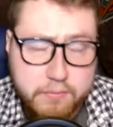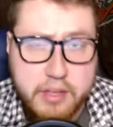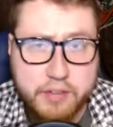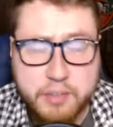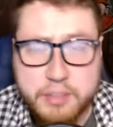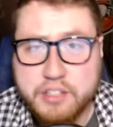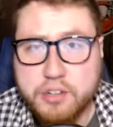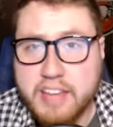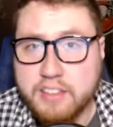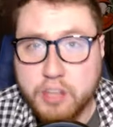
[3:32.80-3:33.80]
If for some reason you
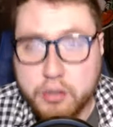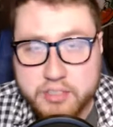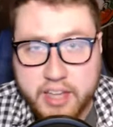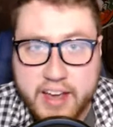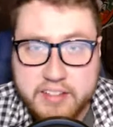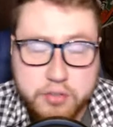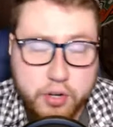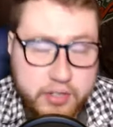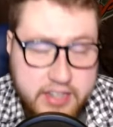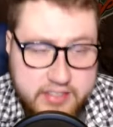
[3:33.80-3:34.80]
got those guys, these are
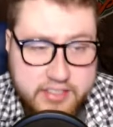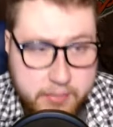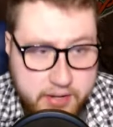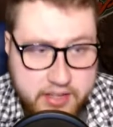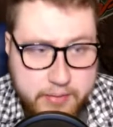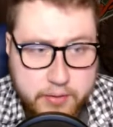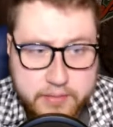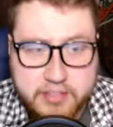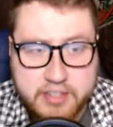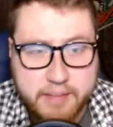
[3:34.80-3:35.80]
all inside my top 12.
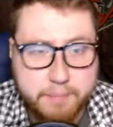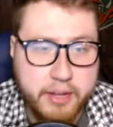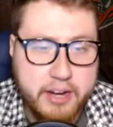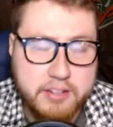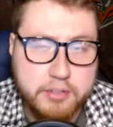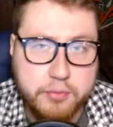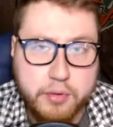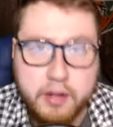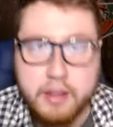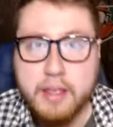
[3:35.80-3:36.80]
These are not players who
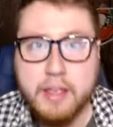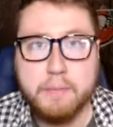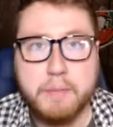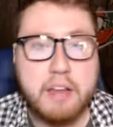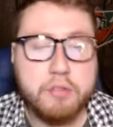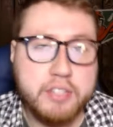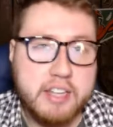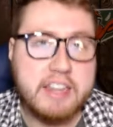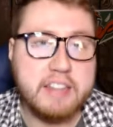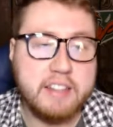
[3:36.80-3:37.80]
were being
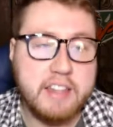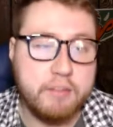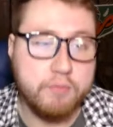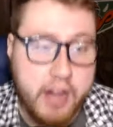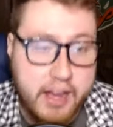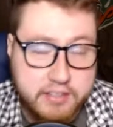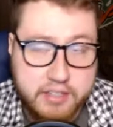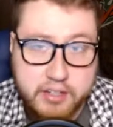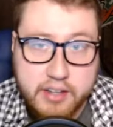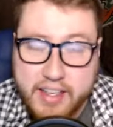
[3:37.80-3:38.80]
routinely
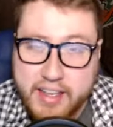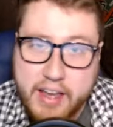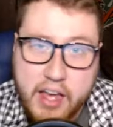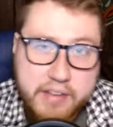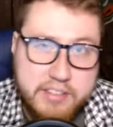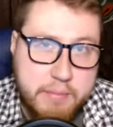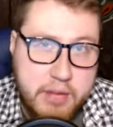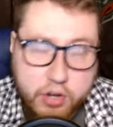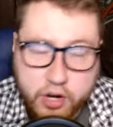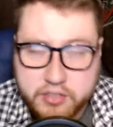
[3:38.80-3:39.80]
rostered. Outside maybe
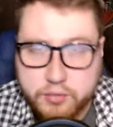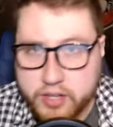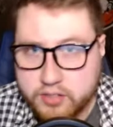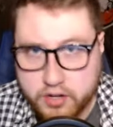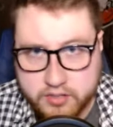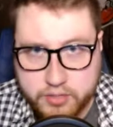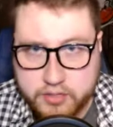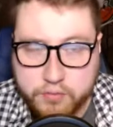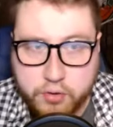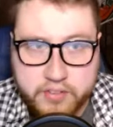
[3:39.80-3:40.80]
Carson Wentz
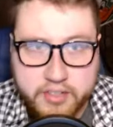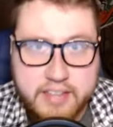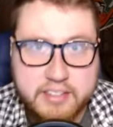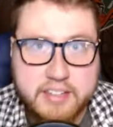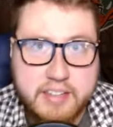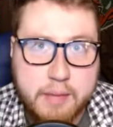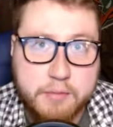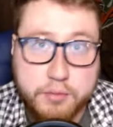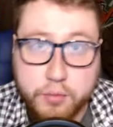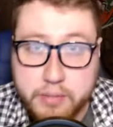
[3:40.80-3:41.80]
4 of his last 6 games
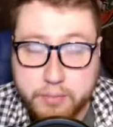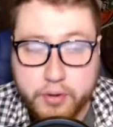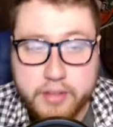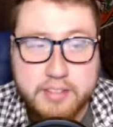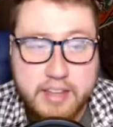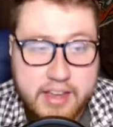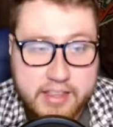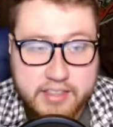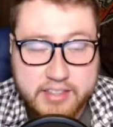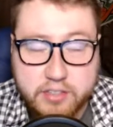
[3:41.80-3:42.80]
with 20 points. I
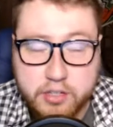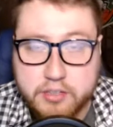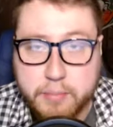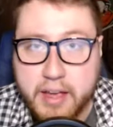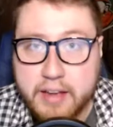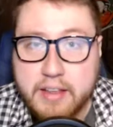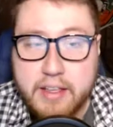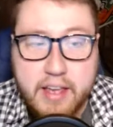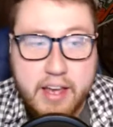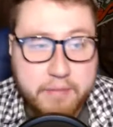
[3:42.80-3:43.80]
think that's a good spot
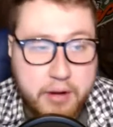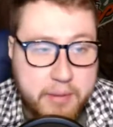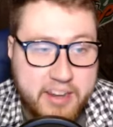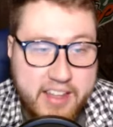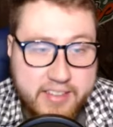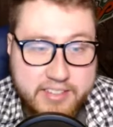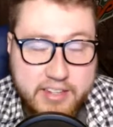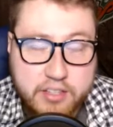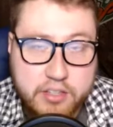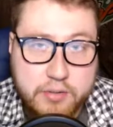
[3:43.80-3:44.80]
for him against
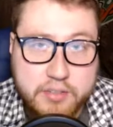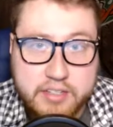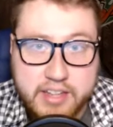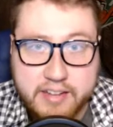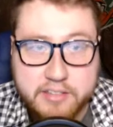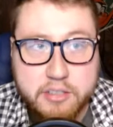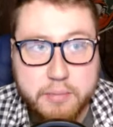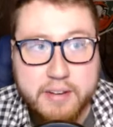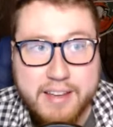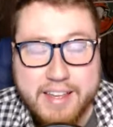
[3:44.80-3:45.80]
the Houston Texans.
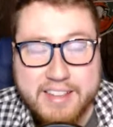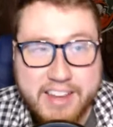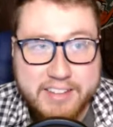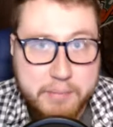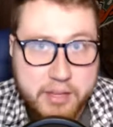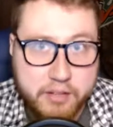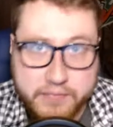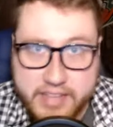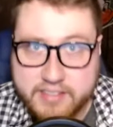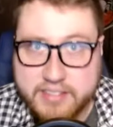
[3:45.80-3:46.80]
But Taysom Hill,
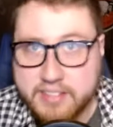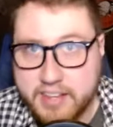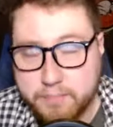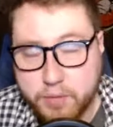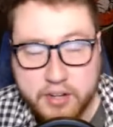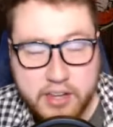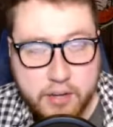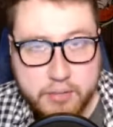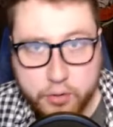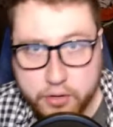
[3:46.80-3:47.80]
that's a sit. Mark
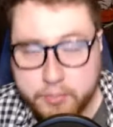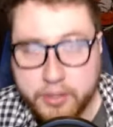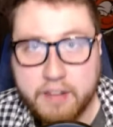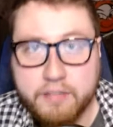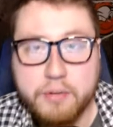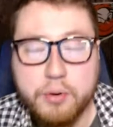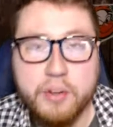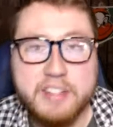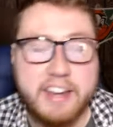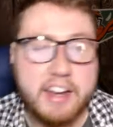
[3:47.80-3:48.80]
Ingram, the only player from New
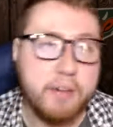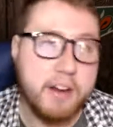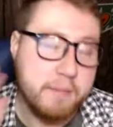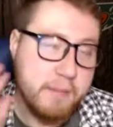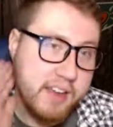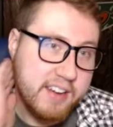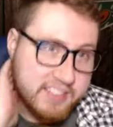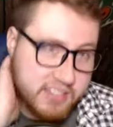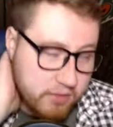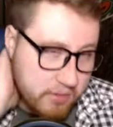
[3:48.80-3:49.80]
Orleans I can recommend
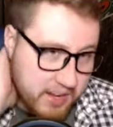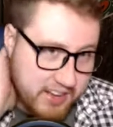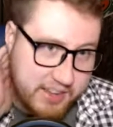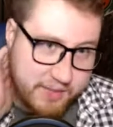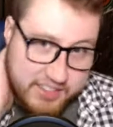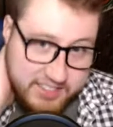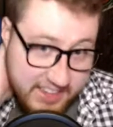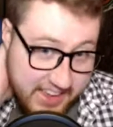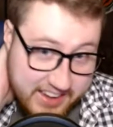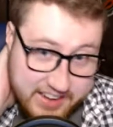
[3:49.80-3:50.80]
as I rub my neck because,
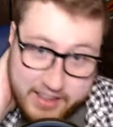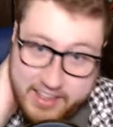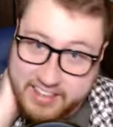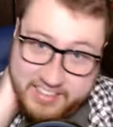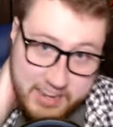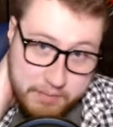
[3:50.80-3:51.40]
again, Nate